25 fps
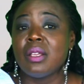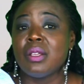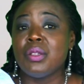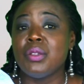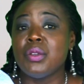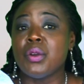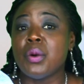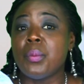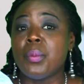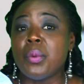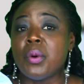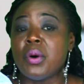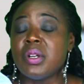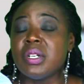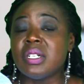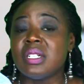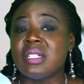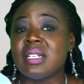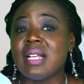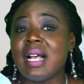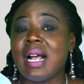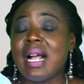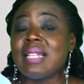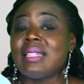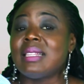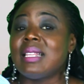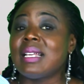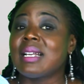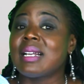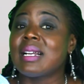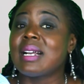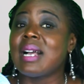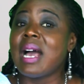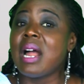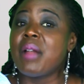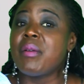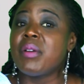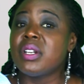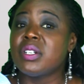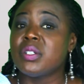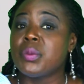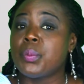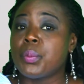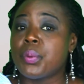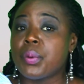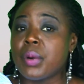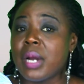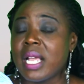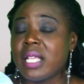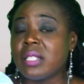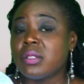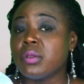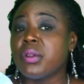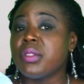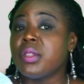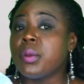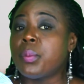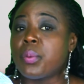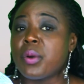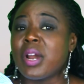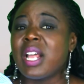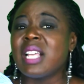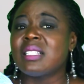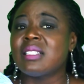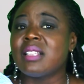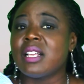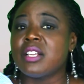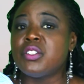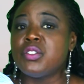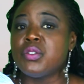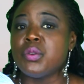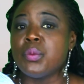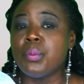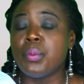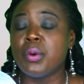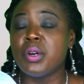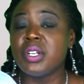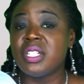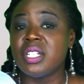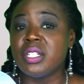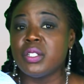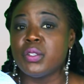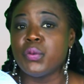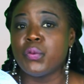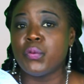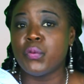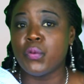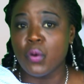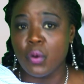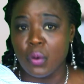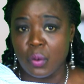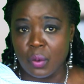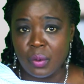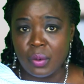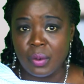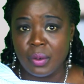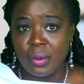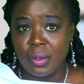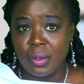your bond at the current price or the price that you bought it for.